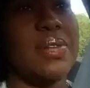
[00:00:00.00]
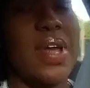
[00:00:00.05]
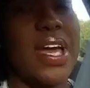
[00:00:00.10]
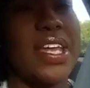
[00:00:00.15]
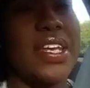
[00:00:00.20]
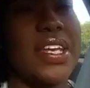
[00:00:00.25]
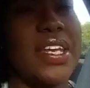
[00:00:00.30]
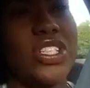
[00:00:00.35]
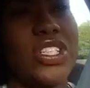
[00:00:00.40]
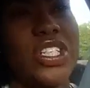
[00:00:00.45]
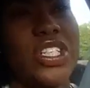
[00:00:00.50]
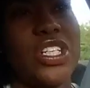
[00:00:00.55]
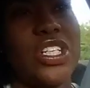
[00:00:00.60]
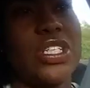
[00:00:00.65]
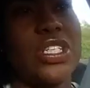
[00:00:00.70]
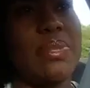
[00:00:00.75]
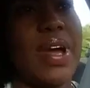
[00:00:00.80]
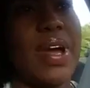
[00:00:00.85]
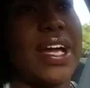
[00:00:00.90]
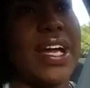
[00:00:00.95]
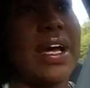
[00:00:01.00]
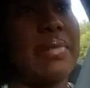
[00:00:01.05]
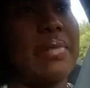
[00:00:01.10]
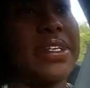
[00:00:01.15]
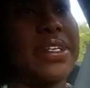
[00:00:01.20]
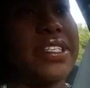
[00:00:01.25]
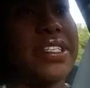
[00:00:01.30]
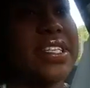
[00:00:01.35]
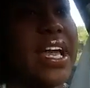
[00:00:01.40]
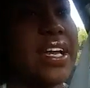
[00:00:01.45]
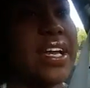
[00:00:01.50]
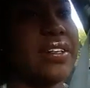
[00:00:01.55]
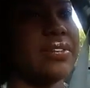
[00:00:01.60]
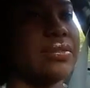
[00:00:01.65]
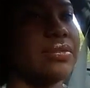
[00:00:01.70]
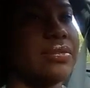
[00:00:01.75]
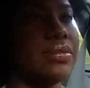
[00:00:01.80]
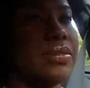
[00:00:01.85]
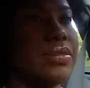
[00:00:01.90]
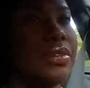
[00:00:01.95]
Man, this year she might come as
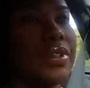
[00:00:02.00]
Satan.